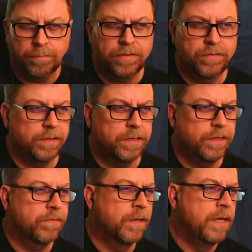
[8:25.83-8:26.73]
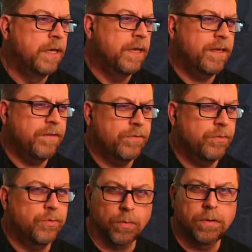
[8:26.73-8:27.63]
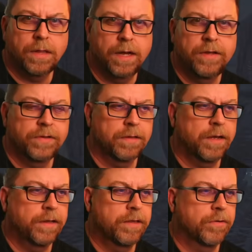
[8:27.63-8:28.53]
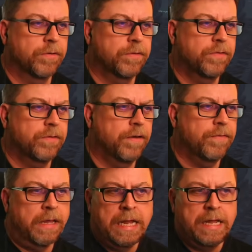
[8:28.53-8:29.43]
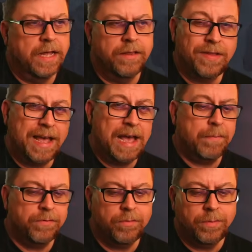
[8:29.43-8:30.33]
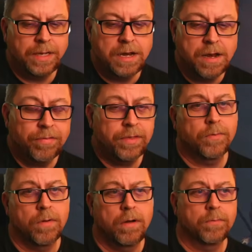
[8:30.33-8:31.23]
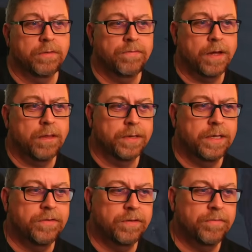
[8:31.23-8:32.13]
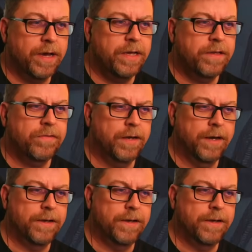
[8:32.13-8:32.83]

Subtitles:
Basically, he's tutorializing a lot of the early stuff, and there's absolutely nothing wrong with following his advice.